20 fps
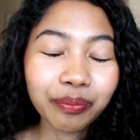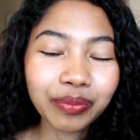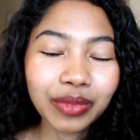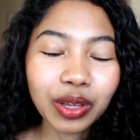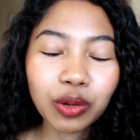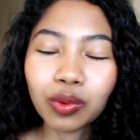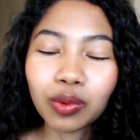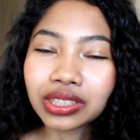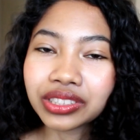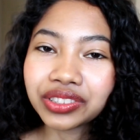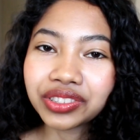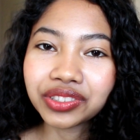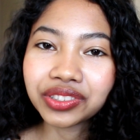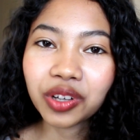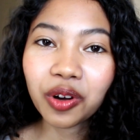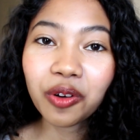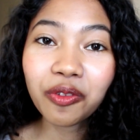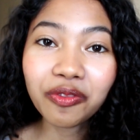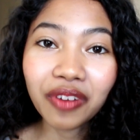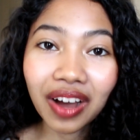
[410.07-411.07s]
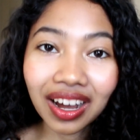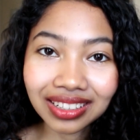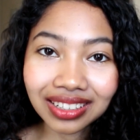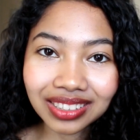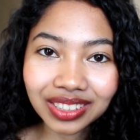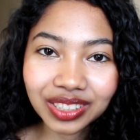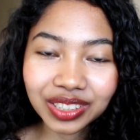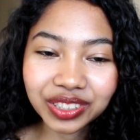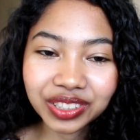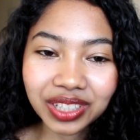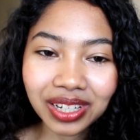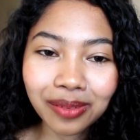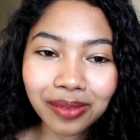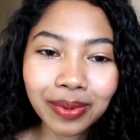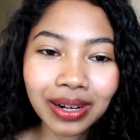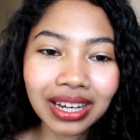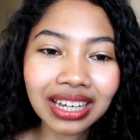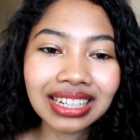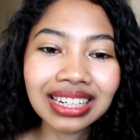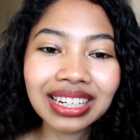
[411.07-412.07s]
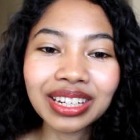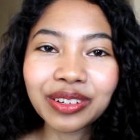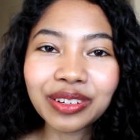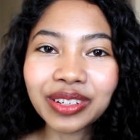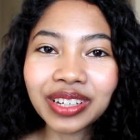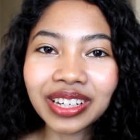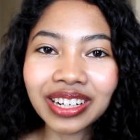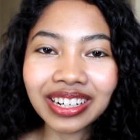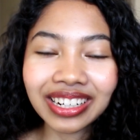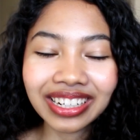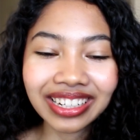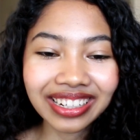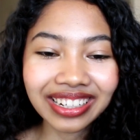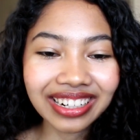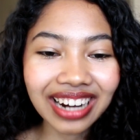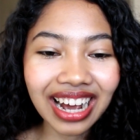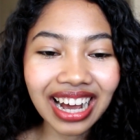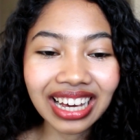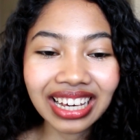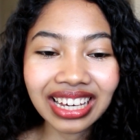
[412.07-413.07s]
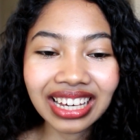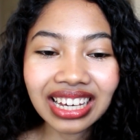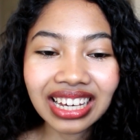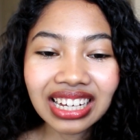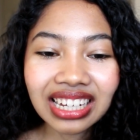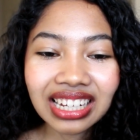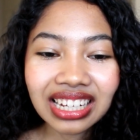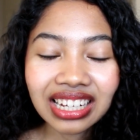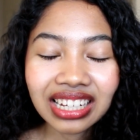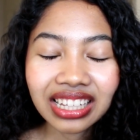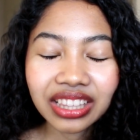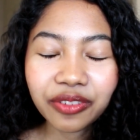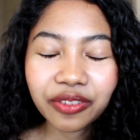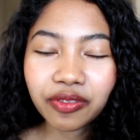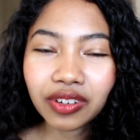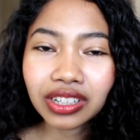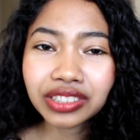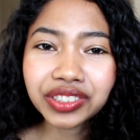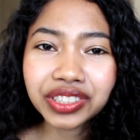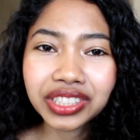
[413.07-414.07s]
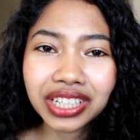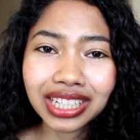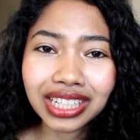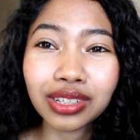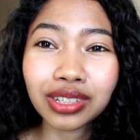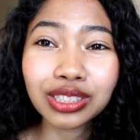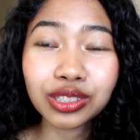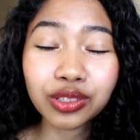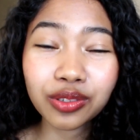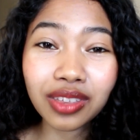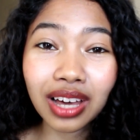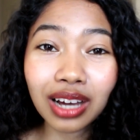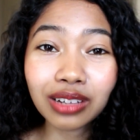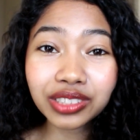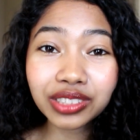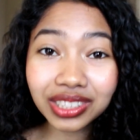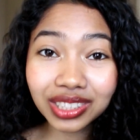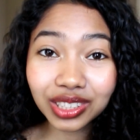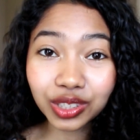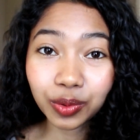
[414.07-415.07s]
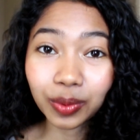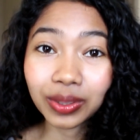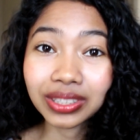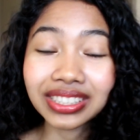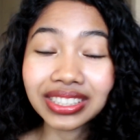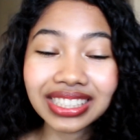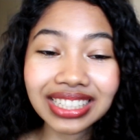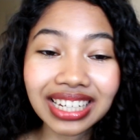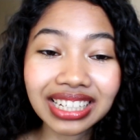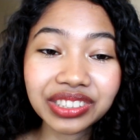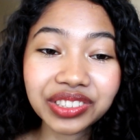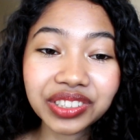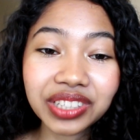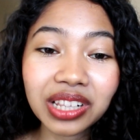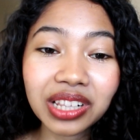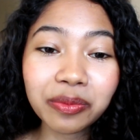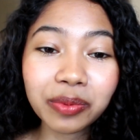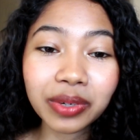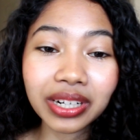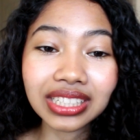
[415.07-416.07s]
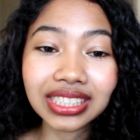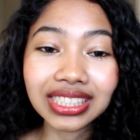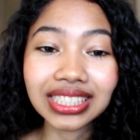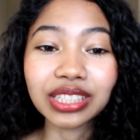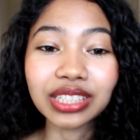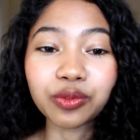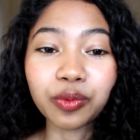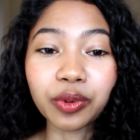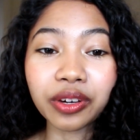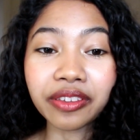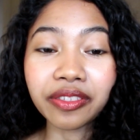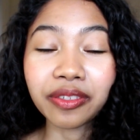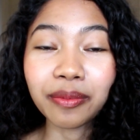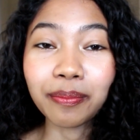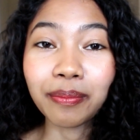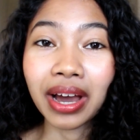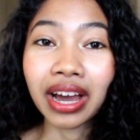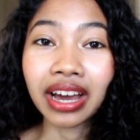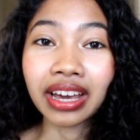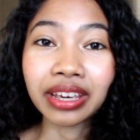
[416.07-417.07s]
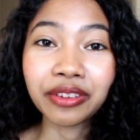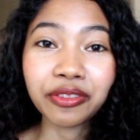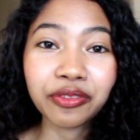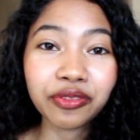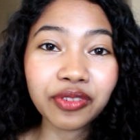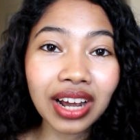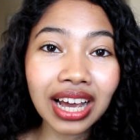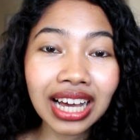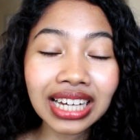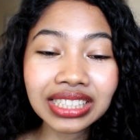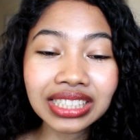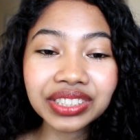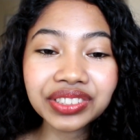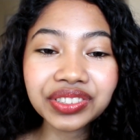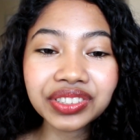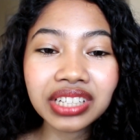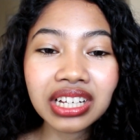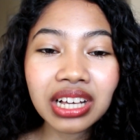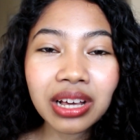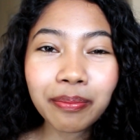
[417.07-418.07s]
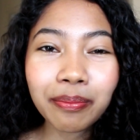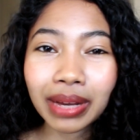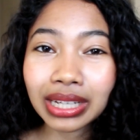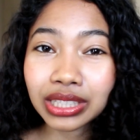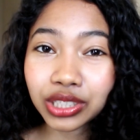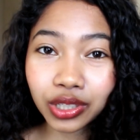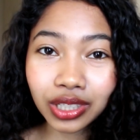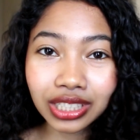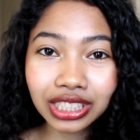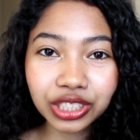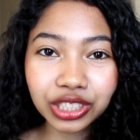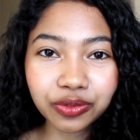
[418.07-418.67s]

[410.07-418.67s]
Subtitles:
it was so fun to celebrate New Year here. The first year in 2020, I celebrated with my friends, my Turkish